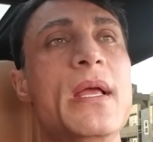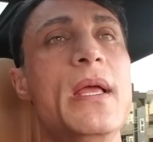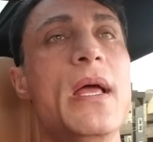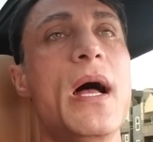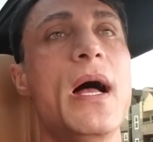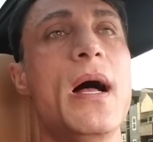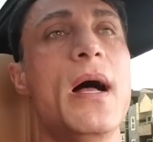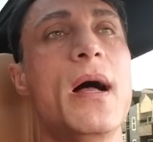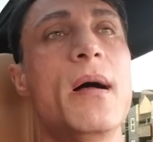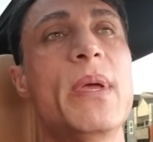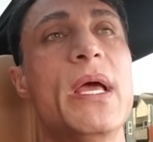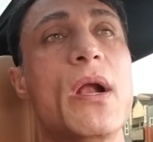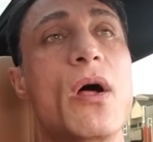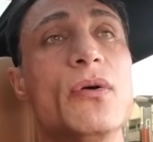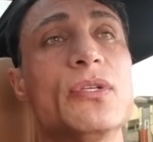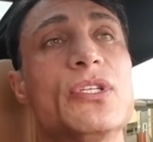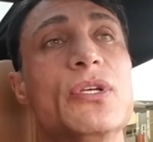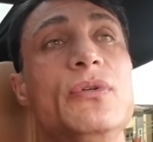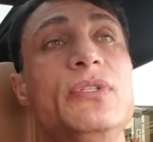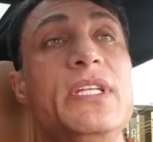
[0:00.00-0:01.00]
Um, it
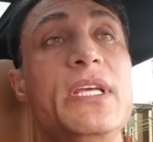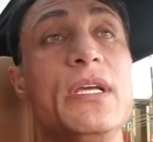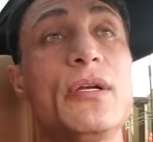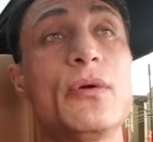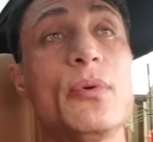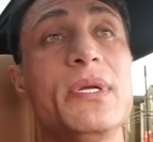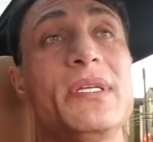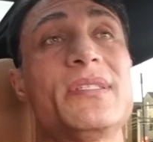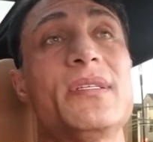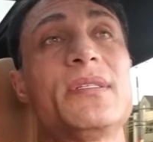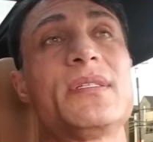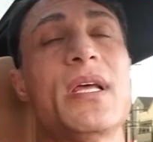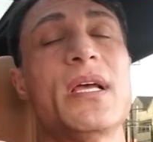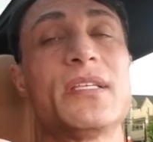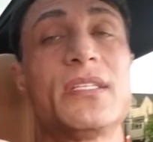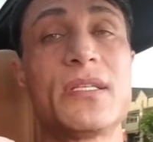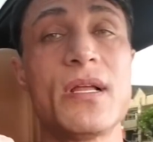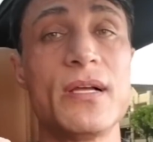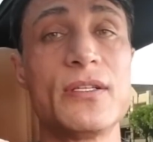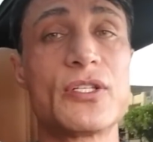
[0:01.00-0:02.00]
also decreases
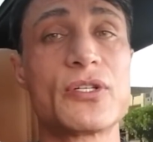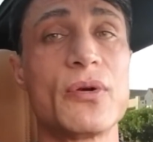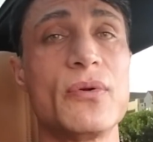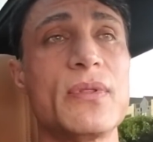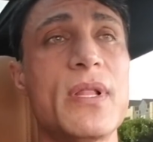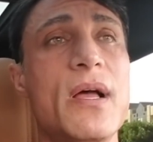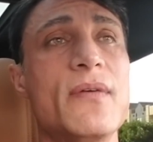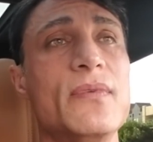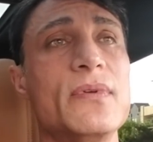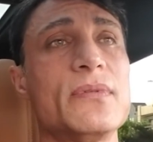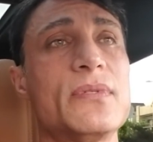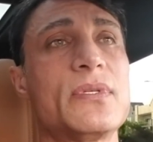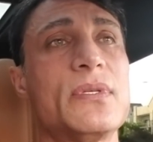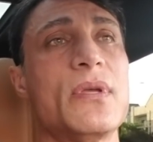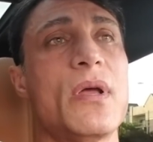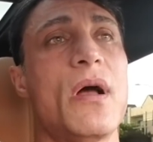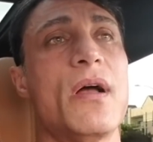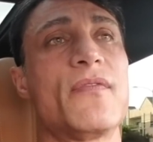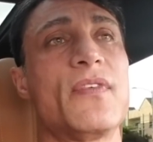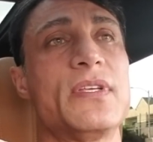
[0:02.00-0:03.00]
testosterone levels.
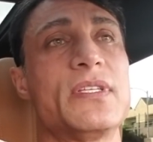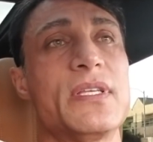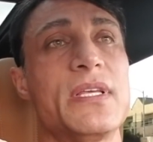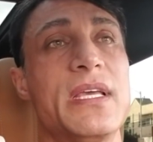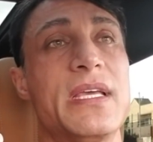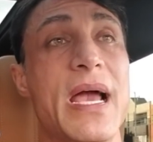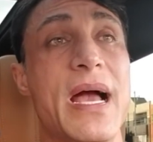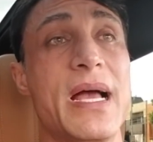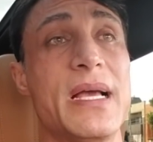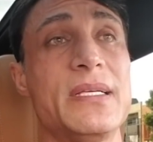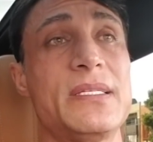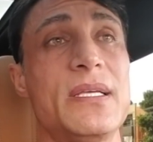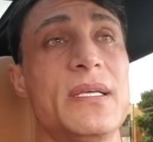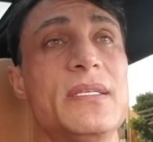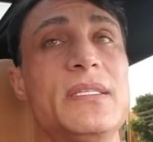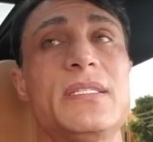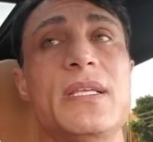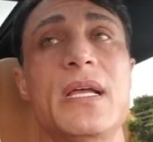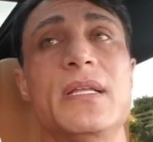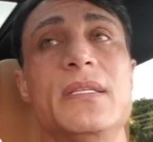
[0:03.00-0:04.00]
Obviously, guys
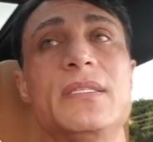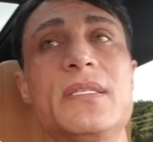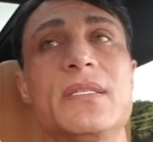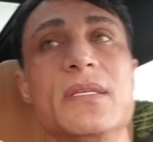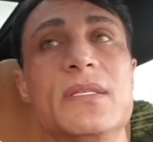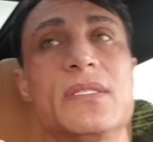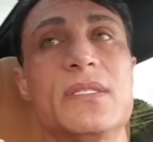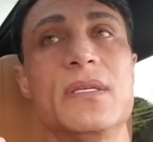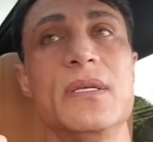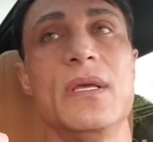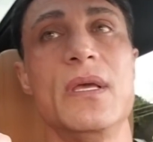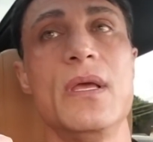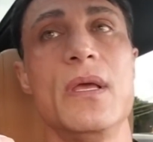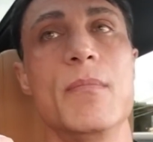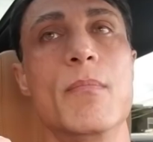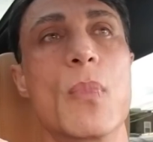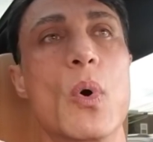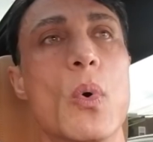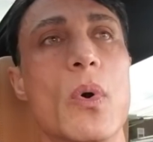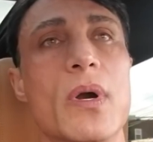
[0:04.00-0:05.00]
sense this
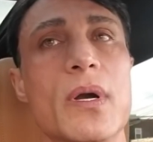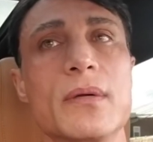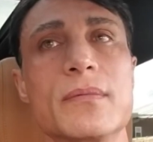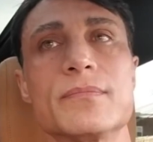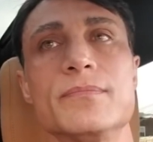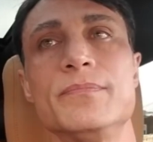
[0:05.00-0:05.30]
more.